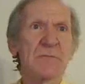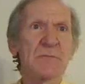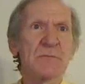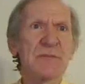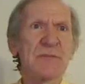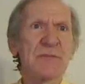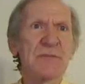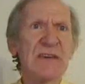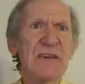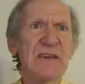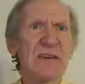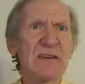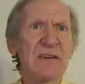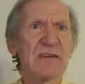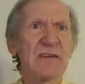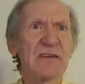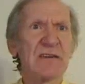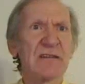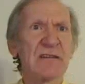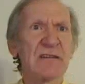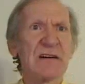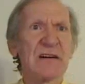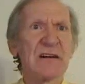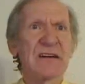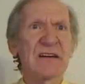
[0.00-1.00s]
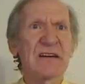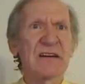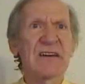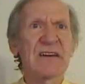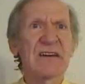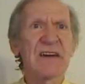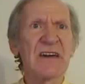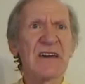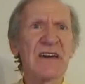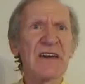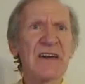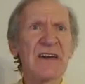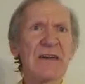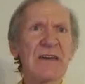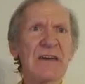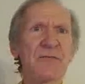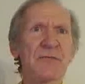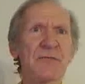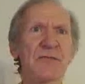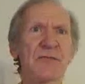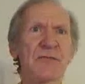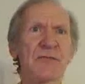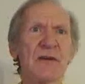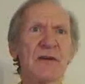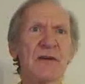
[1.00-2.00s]
peak, a
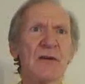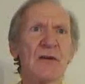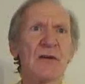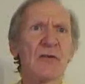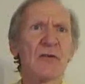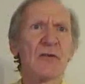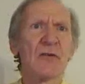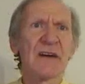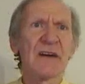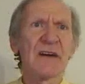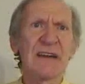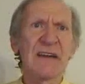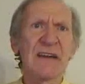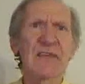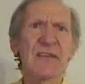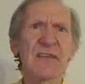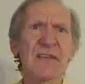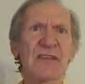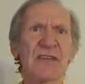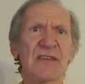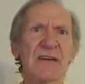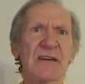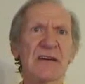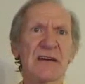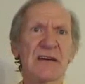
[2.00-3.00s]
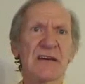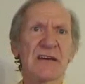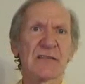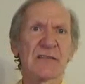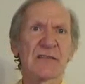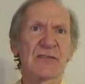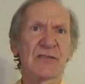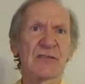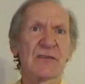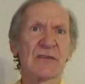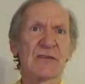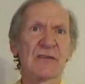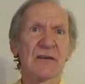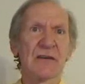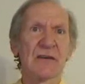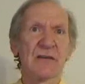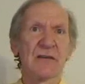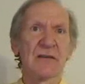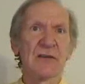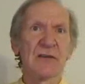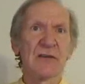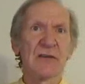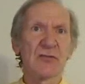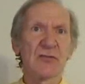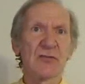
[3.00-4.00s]
cave, or anything else
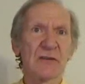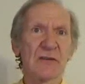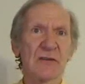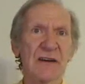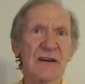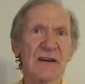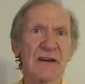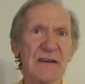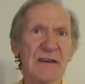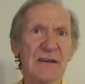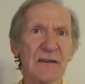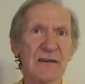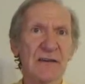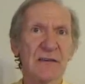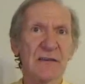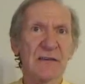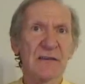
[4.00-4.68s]
which you like.